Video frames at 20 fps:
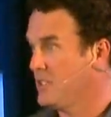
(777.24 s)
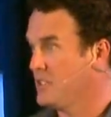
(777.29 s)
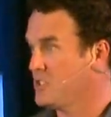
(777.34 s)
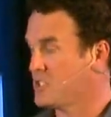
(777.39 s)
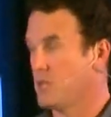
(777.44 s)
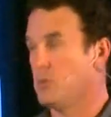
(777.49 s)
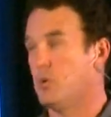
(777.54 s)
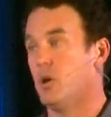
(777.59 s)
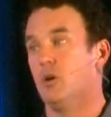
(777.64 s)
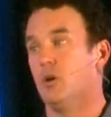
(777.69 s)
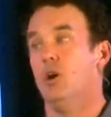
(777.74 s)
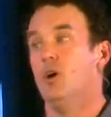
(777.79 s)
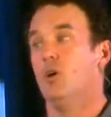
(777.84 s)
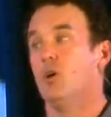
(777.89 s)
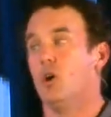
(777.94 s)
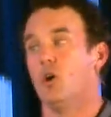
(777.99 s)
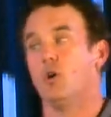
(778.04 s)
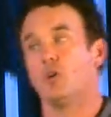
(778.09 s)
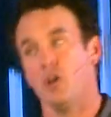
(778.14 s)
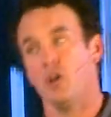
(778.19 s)
You say, well,
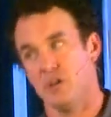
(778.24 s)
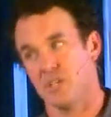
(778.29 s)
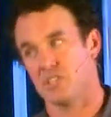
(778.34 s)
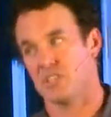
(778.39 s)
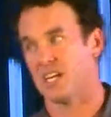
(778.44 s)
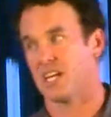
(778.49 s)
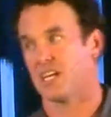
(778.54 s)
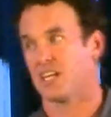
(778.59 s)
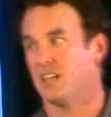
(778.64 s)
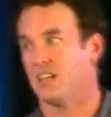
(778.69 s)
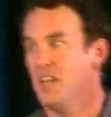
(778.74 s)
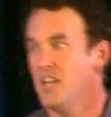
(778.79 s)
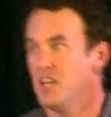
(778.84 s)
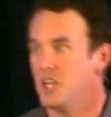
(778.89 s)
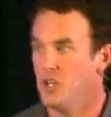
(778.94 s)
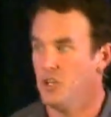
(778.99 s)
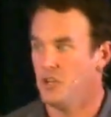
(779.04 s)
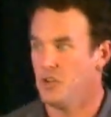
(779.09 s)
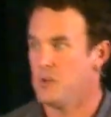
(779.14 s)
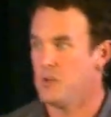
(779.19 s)
well, hold on a second.
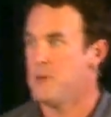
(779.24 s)
You don't know